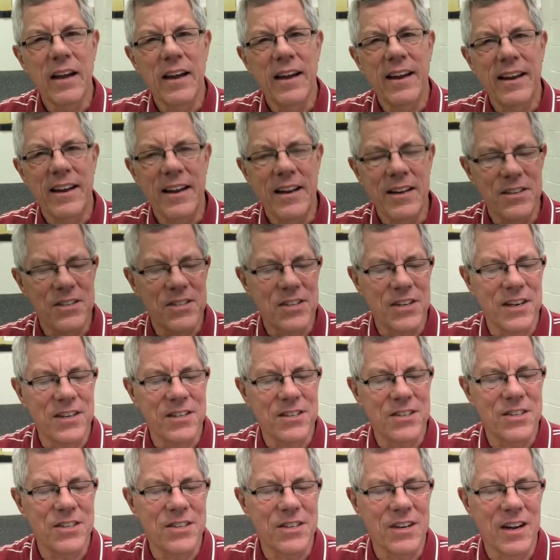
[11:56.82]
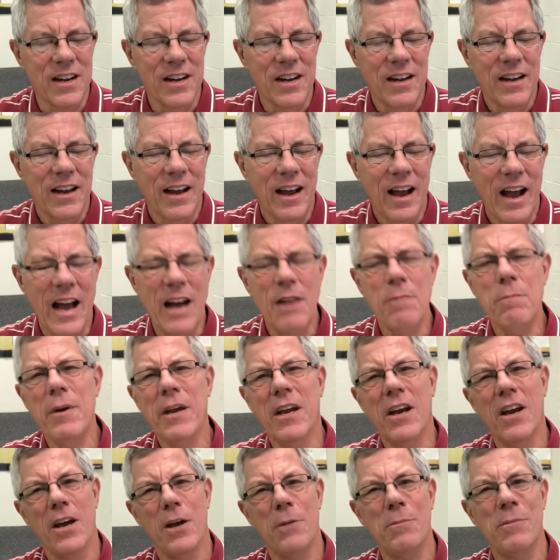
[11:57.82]
he says, I've
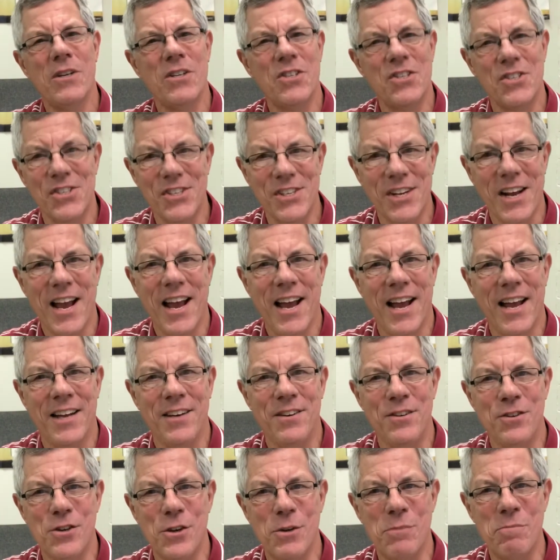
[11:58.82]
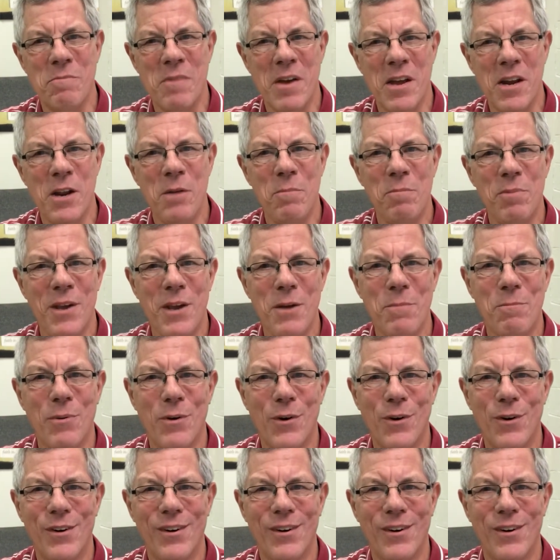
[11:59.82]
become a sign to many people.